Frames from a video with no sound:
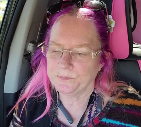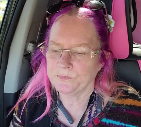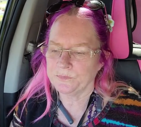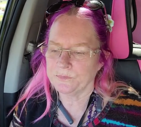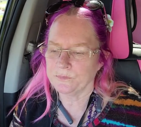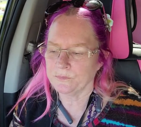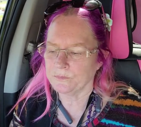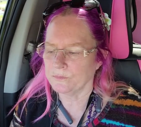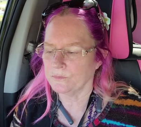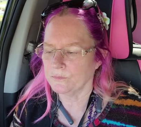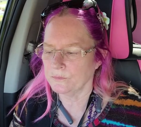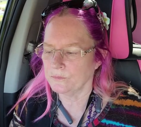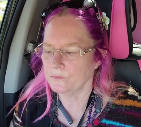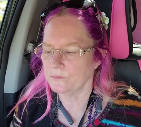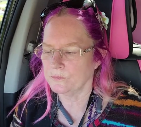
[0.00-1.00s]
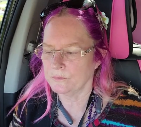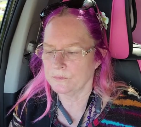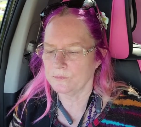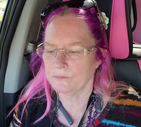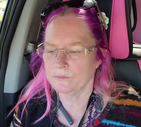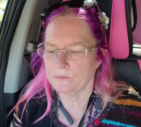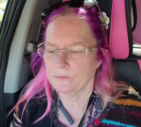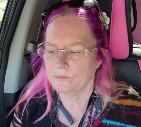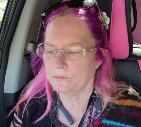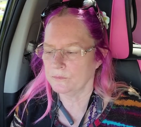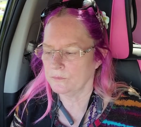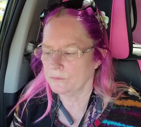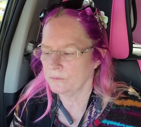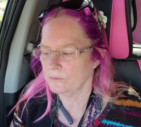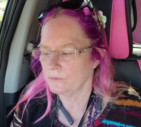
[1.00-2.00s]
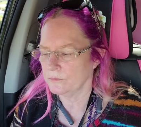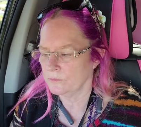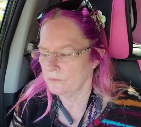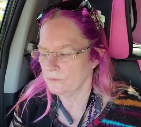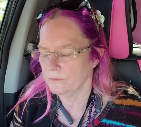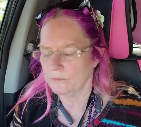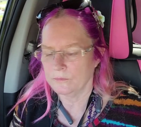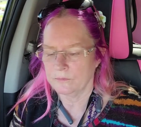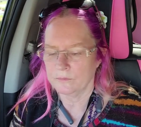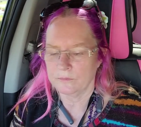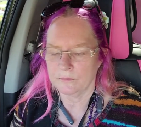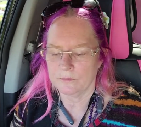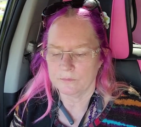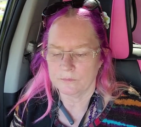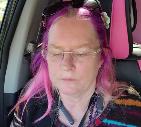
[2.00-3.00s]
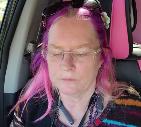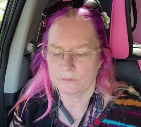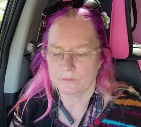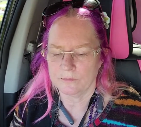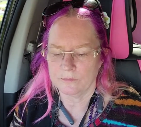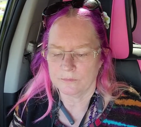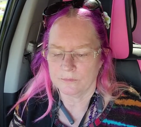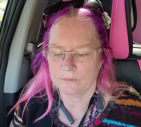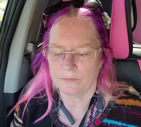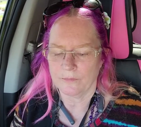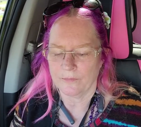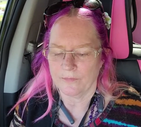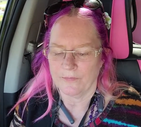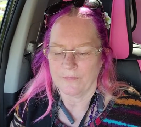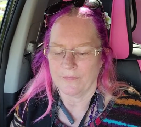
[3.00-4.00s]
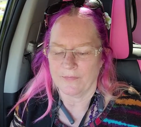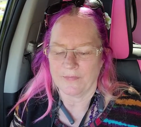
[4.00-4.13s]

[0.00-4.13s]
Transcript: (silence)